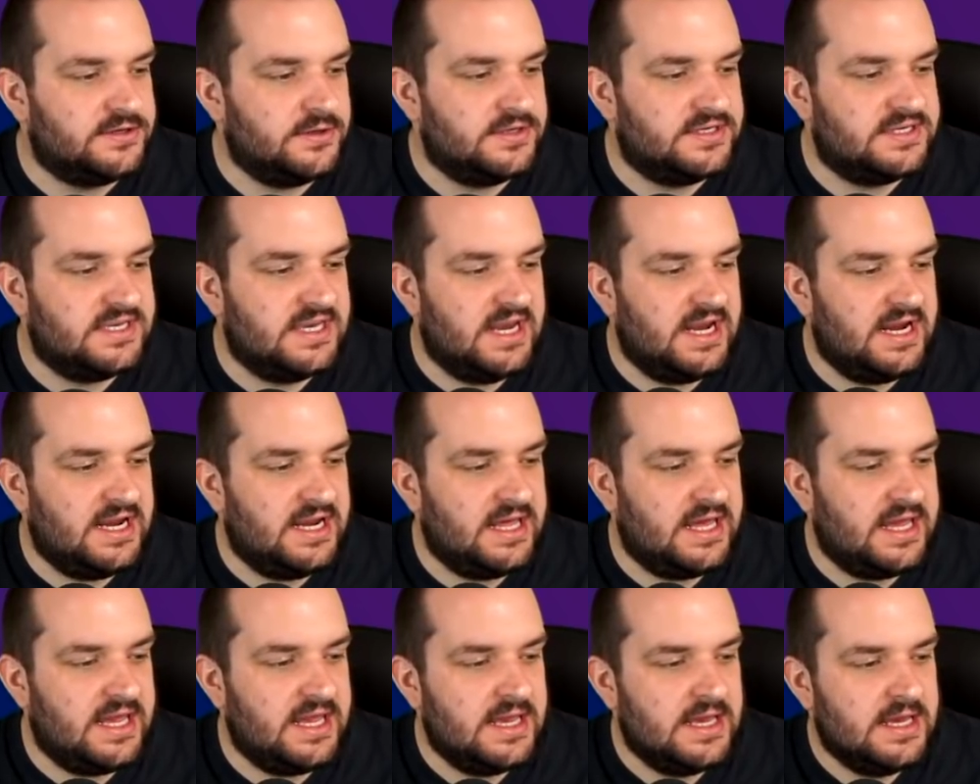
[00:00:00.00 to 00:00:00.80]
So
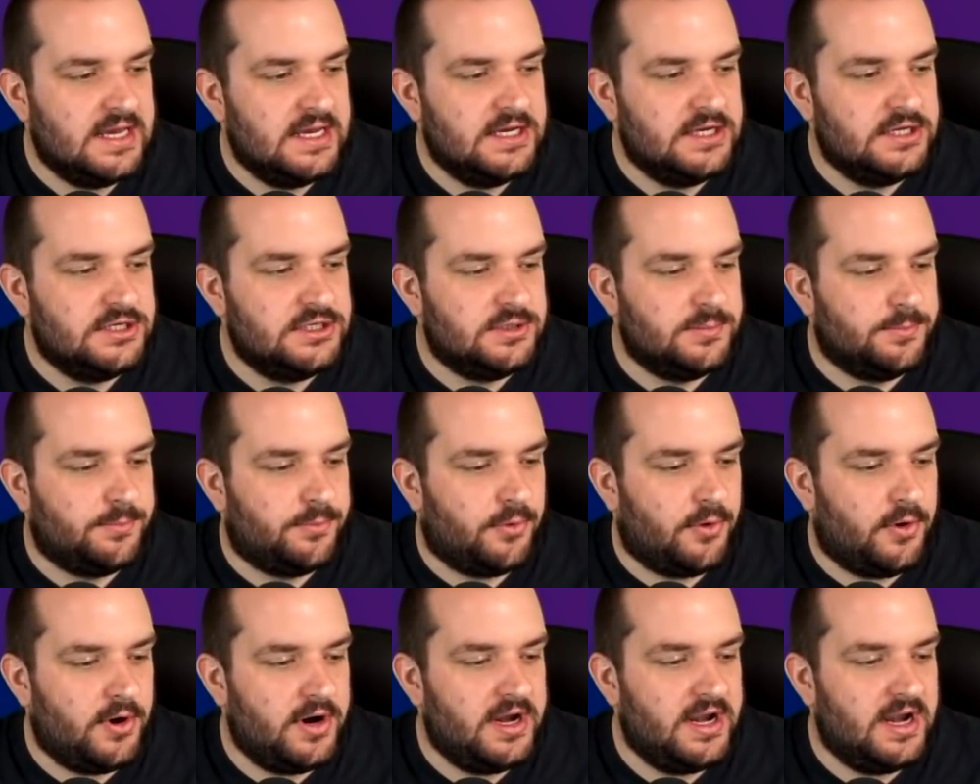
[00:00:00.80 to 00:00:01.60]
Tierney, De
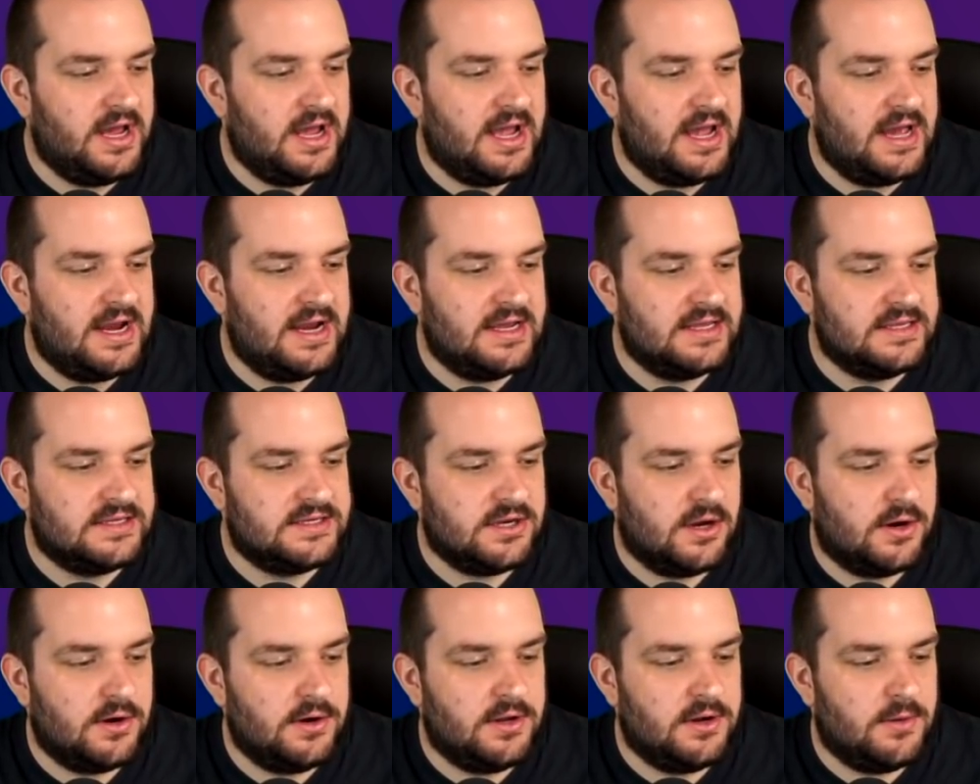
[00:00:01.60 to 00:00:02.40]
Bruyne and
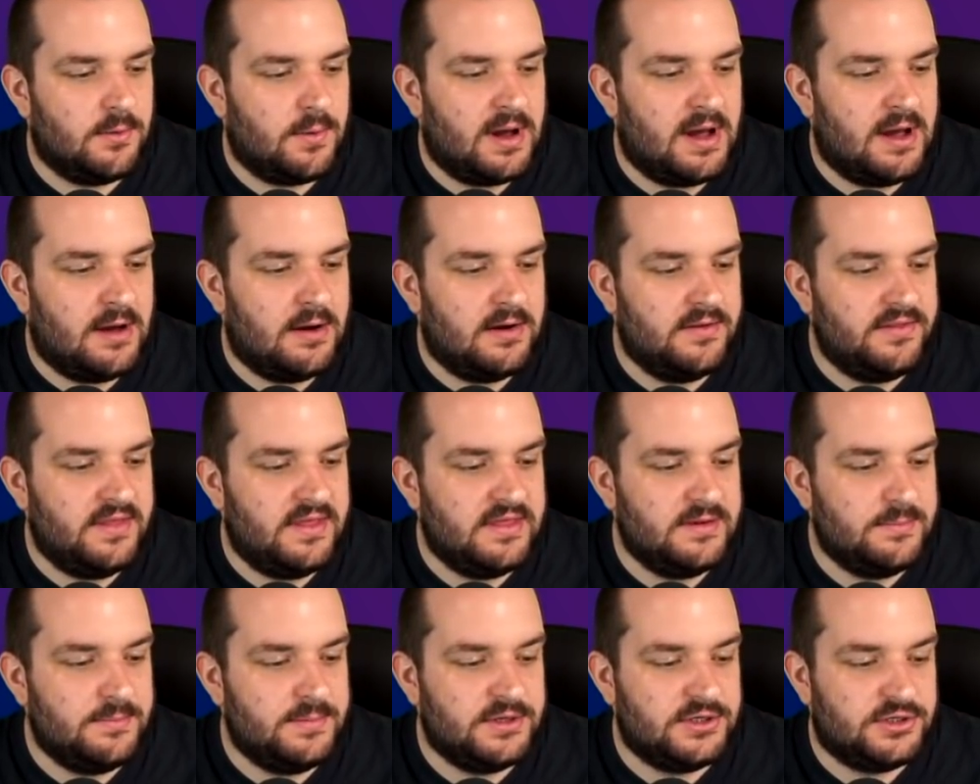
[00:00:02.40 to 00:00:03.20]
Antonio out, and
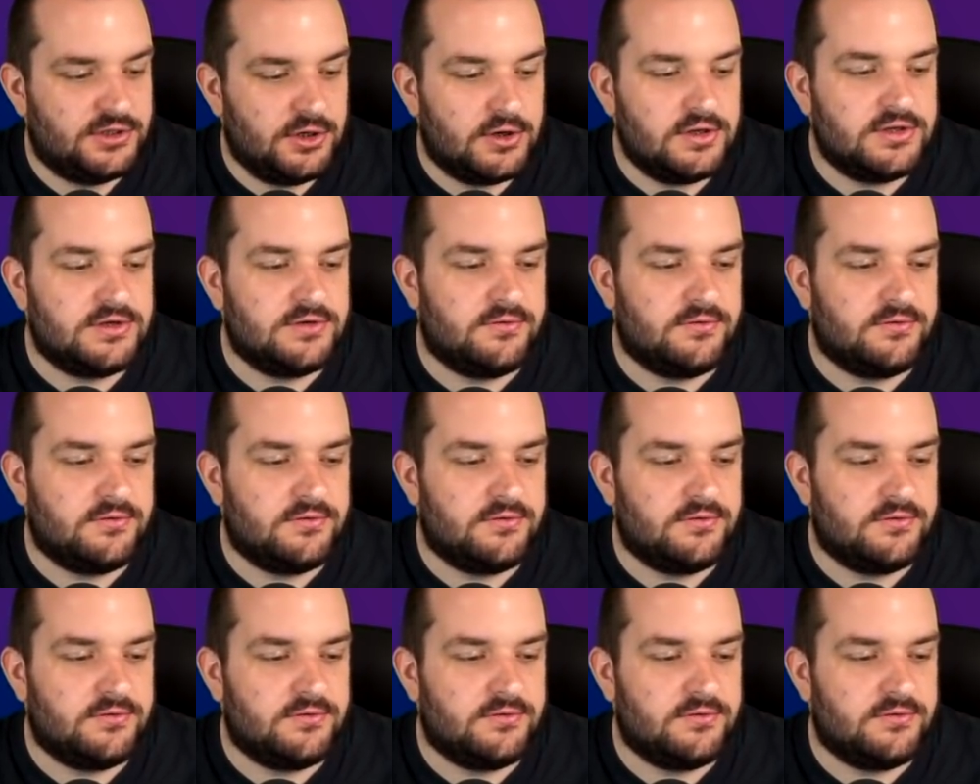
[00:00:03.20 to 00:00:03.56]
then there'll be Jota